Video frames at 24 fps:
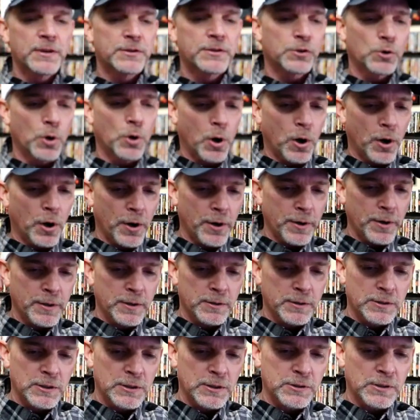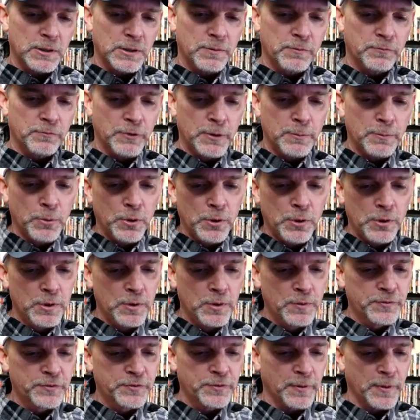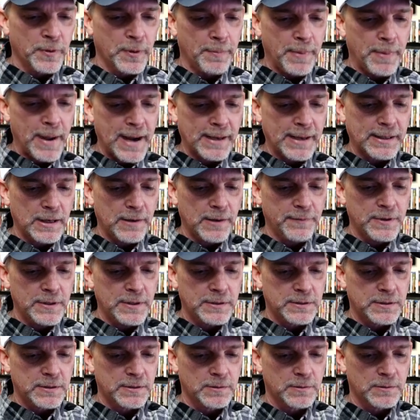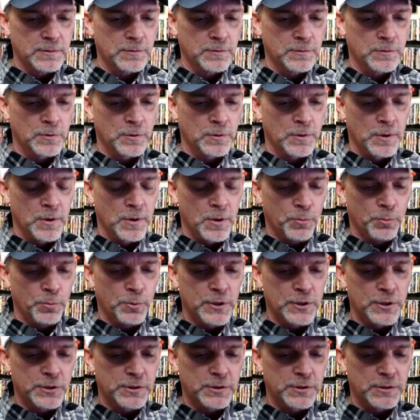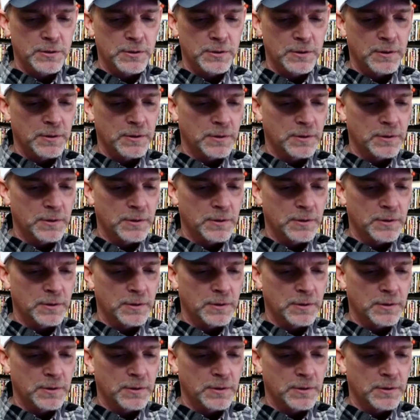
this card just removes from the back of it, which